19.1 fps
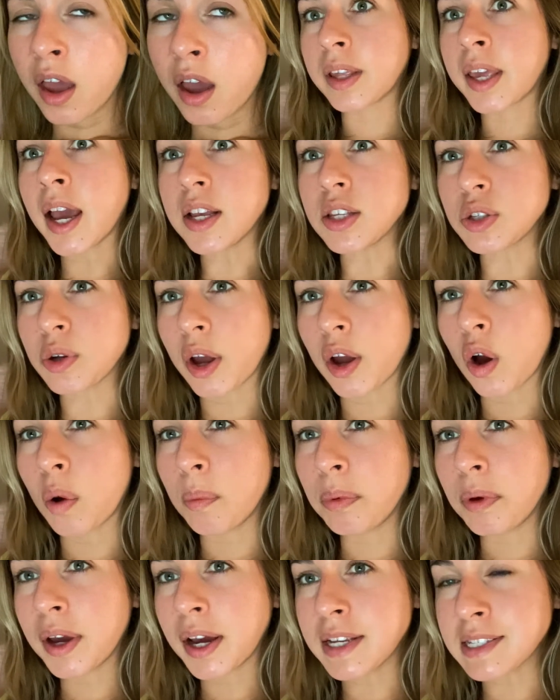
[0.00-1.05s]
Yeah, so I
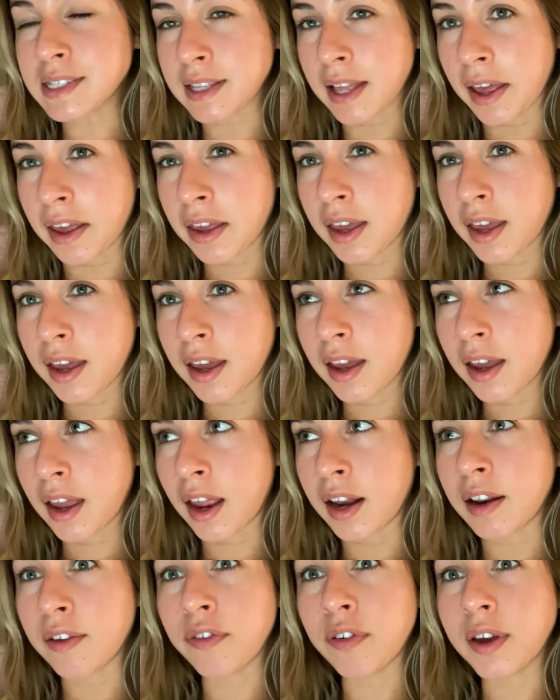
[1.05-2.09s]
hope you guys like it,
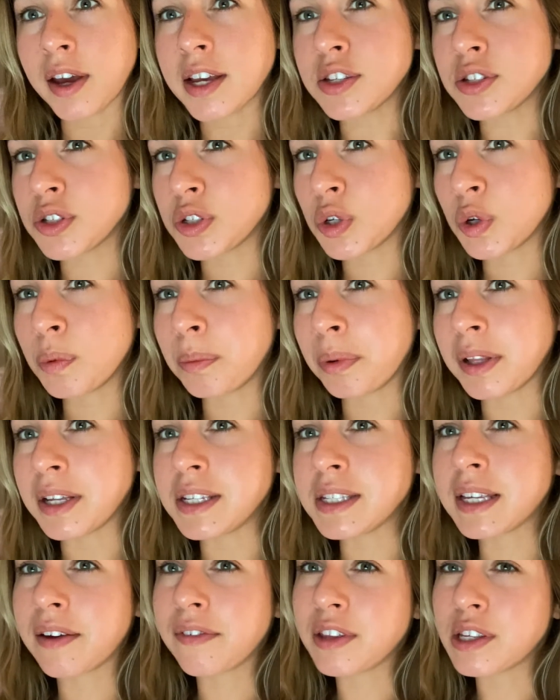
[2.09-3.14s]
and if you guys do,
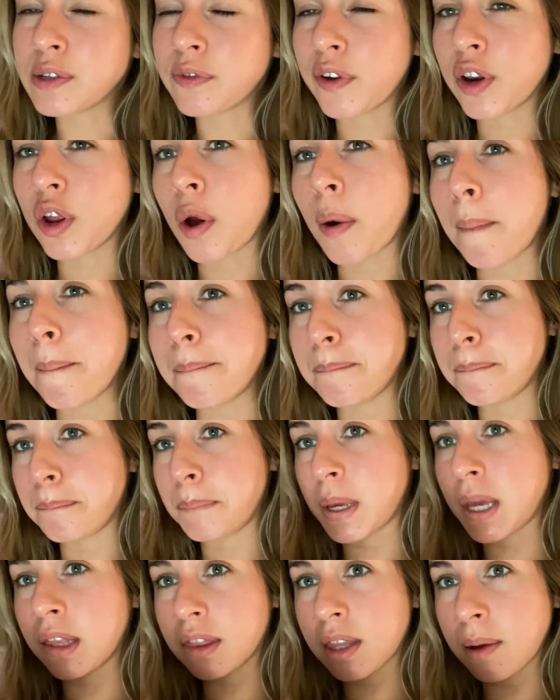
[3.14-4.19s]
please give this video a
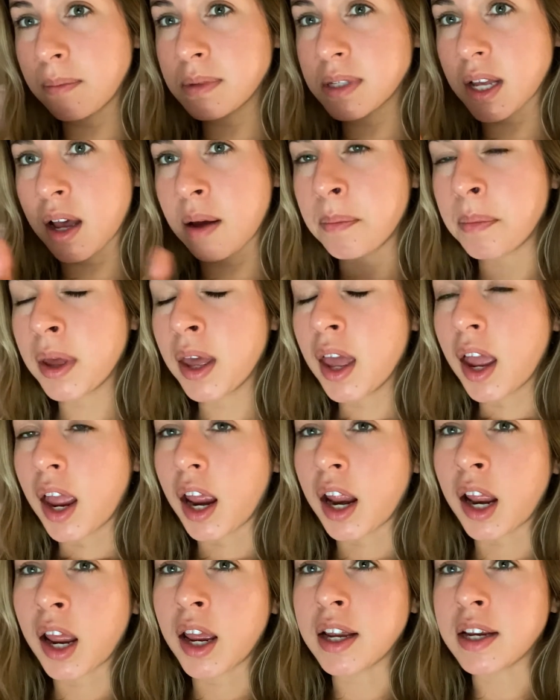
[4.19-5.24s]
big thumbs up,
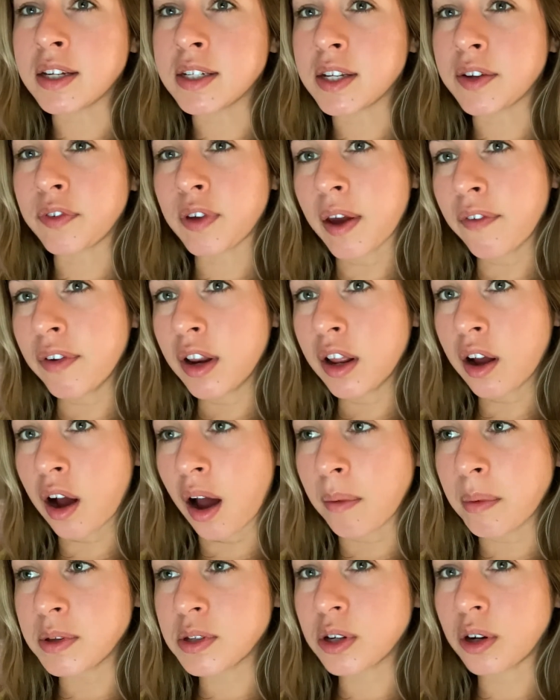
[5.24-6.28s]
and if you have any
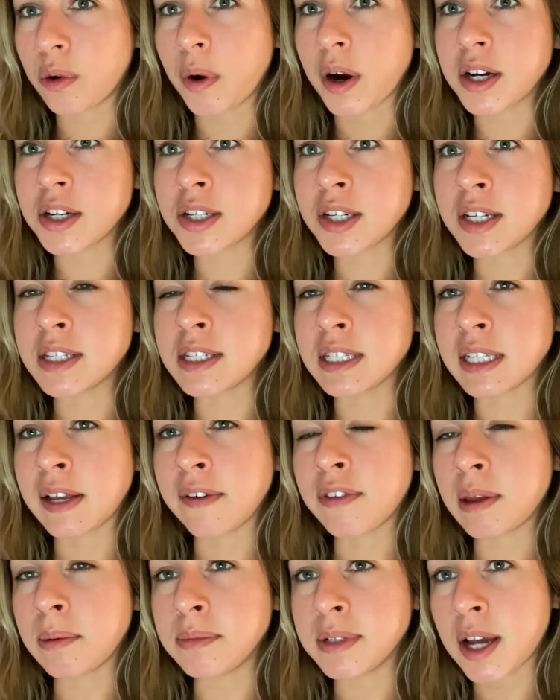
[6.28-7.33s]
comments or questions, leave
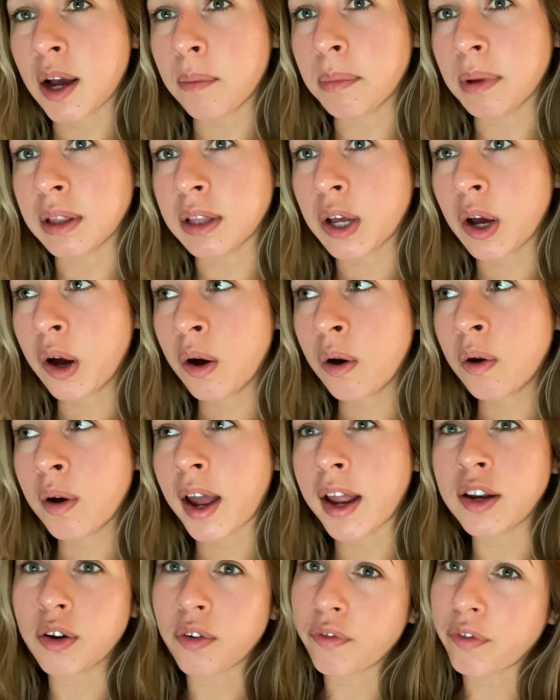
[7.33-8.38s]
them down below,
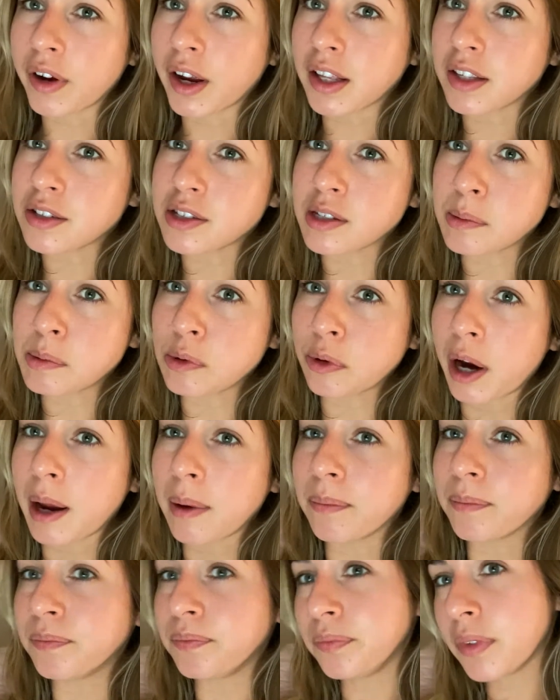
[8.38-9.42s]
and don't forget to
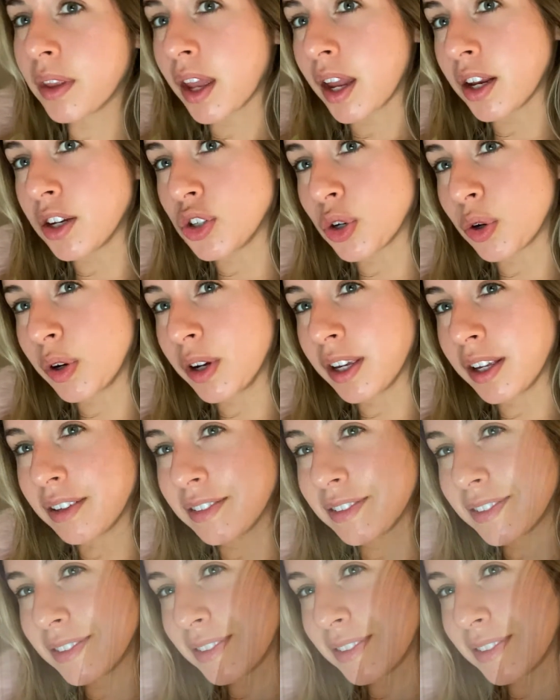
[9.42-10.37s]
subscribe. Enjoy!